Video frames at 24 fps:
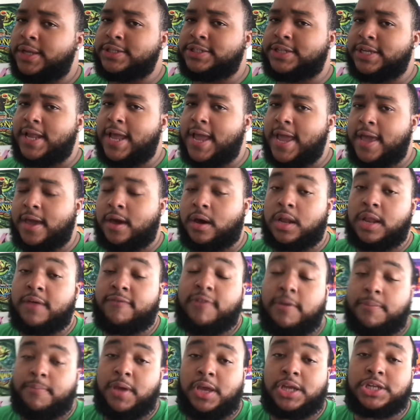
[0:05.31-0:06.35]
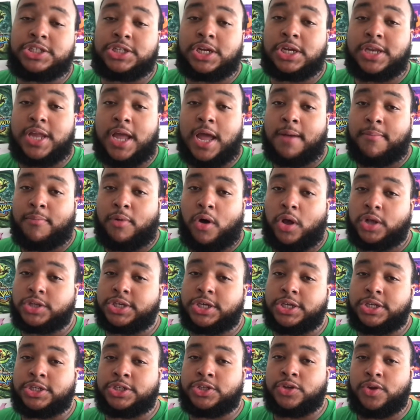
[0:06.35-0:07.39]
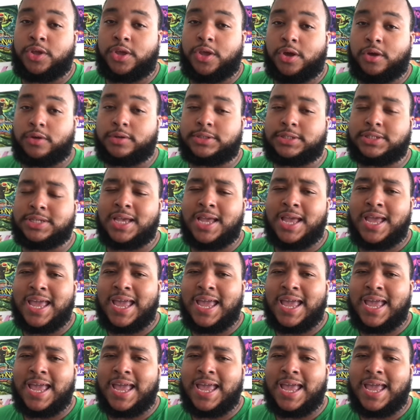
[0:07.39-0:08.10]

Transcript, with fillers: Today, Cliffy B shut down Bosskey Studios.